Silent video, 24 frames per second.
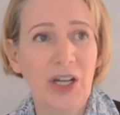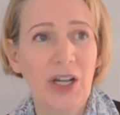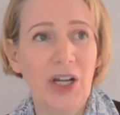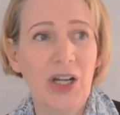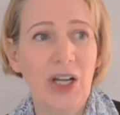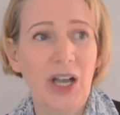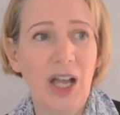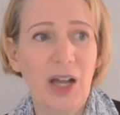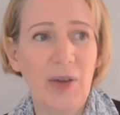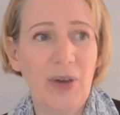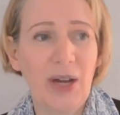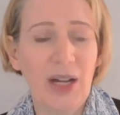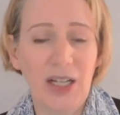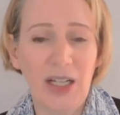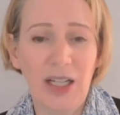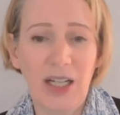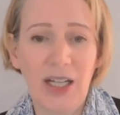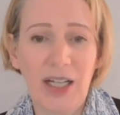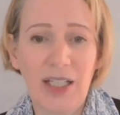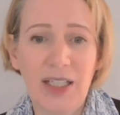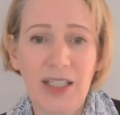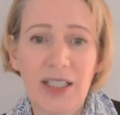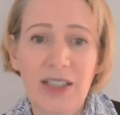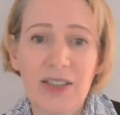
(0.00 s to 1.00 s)
lower
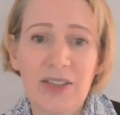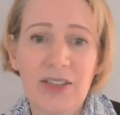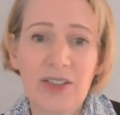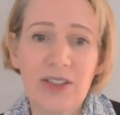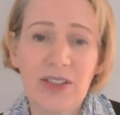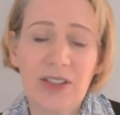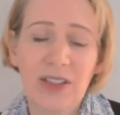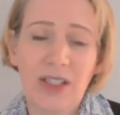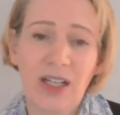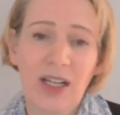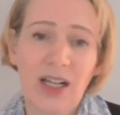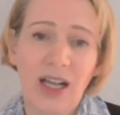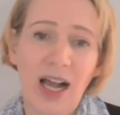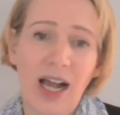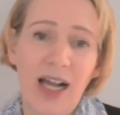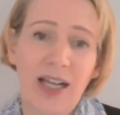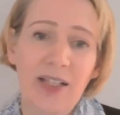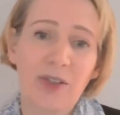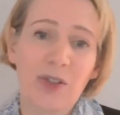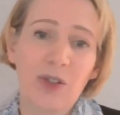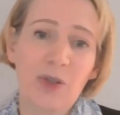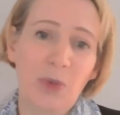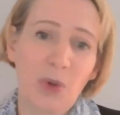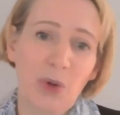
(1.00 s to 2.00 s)
earners
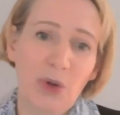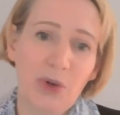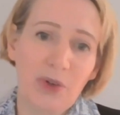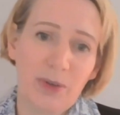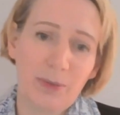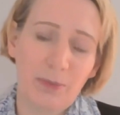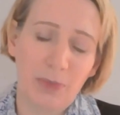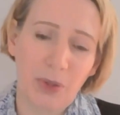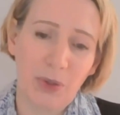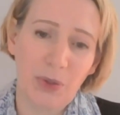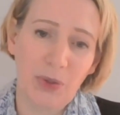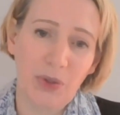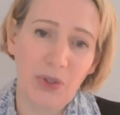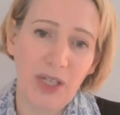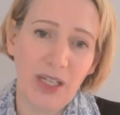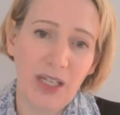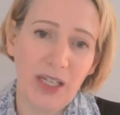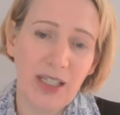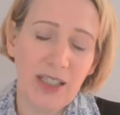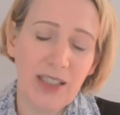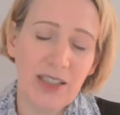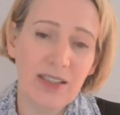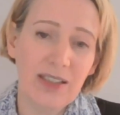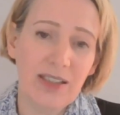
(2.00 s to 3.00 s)
and smaller
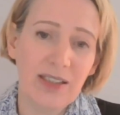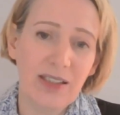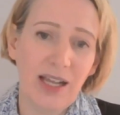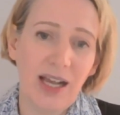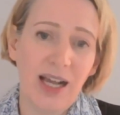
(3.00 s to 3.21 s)
employers